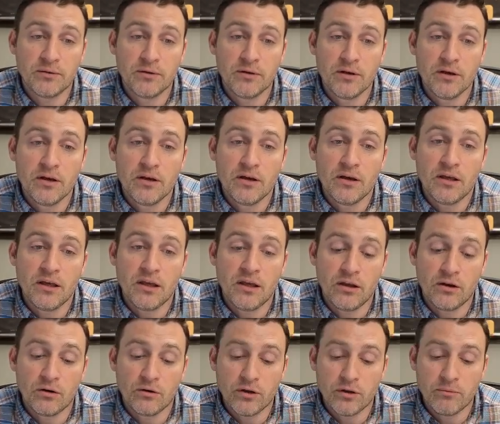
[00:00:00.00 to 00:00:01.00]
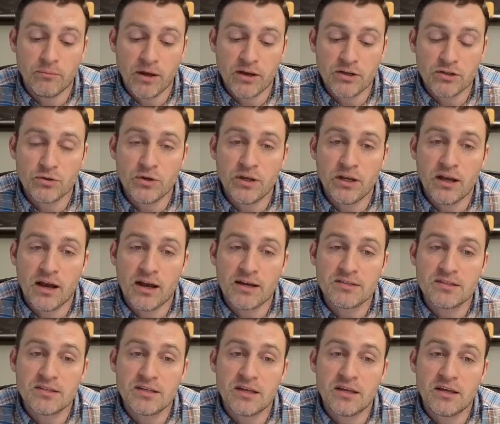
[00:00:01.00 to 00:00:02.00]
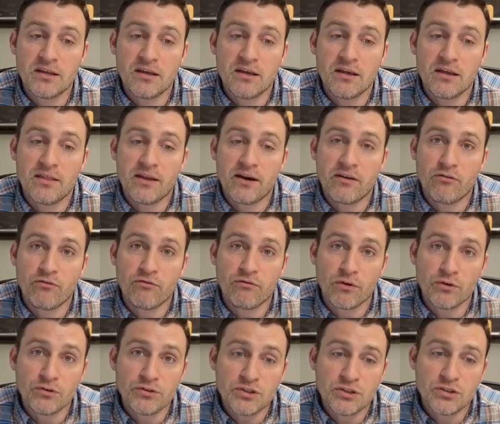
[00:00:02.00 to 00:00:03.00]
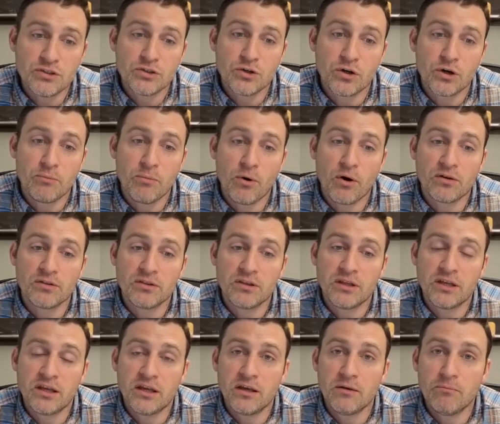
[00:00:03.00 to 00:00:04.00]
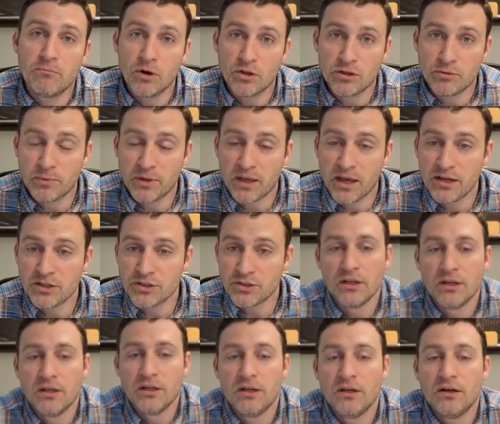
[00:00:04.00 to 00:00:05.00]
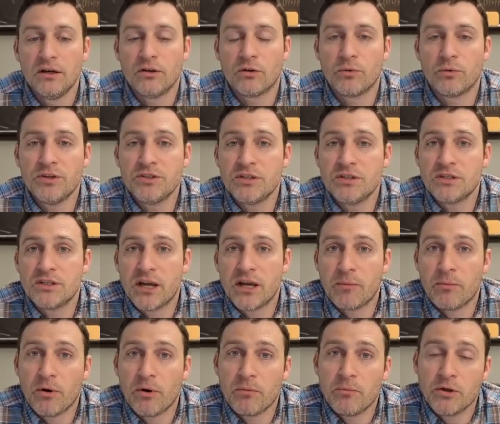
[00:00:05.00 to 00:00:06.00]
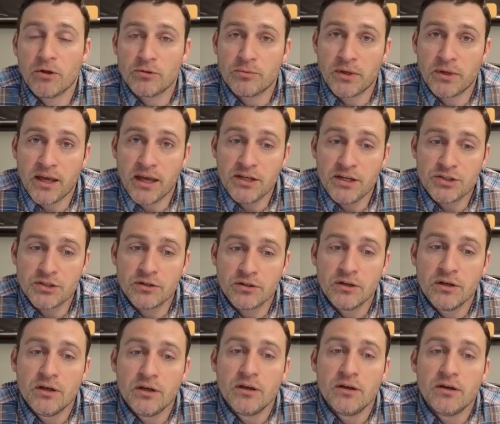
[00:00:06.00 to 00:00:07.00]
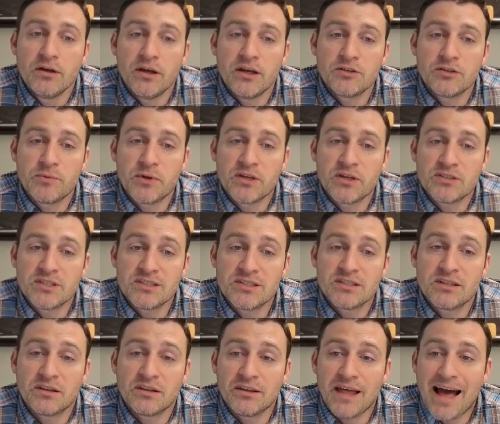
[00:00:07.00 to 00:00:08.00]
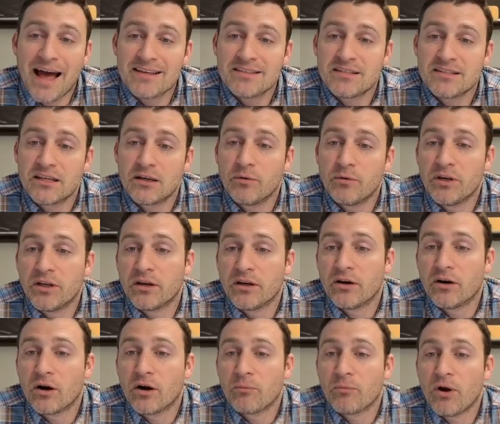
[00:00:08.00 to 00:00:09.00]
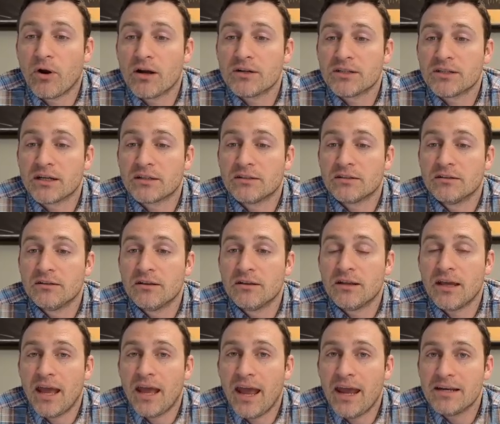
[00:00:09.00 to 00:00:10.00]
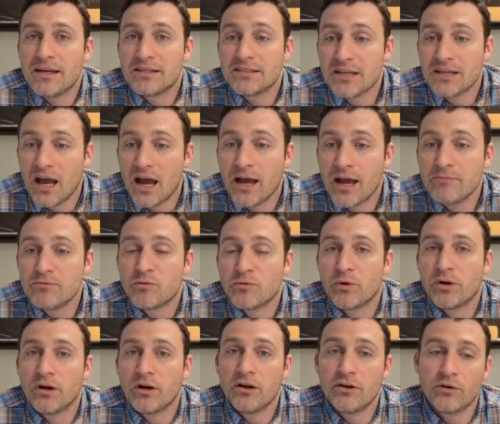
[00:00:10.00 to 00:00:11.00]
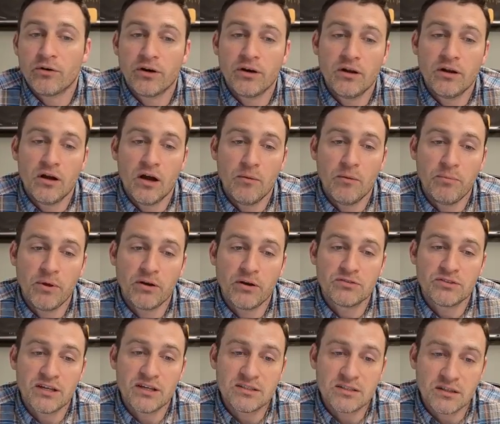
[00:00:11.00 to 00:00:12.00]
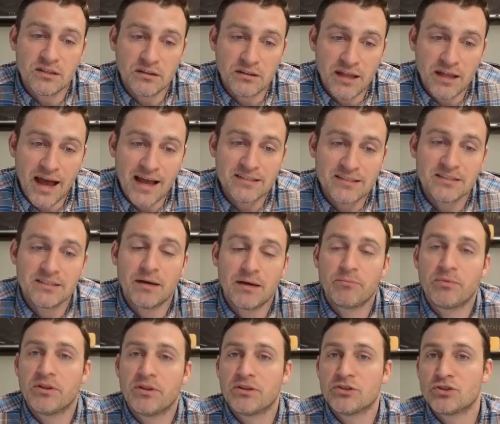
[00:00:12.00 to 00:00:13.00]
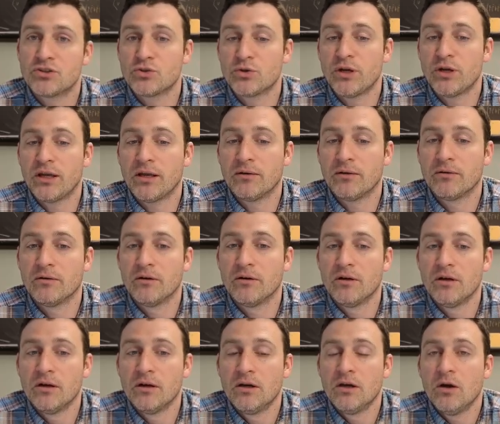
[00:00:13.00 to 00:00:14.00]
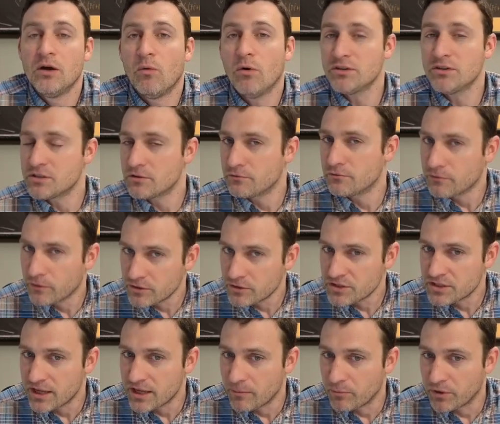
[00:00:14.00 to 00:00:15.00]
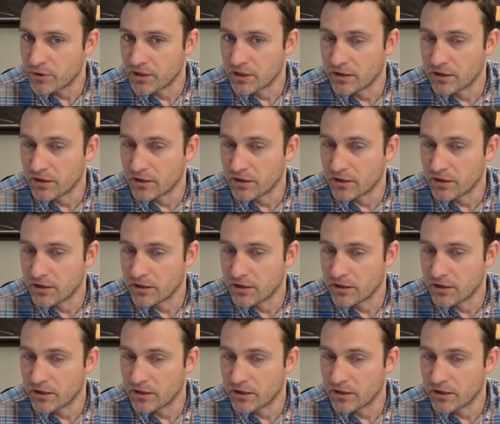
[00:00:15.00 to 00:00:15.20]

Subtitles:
Here in my tree, I see that I first took apart the multiplication. The reason to take apart multiplication is because it's the last thing we did in our project. The 8 times 100 appears as the last step in this tree. What's the first step we did?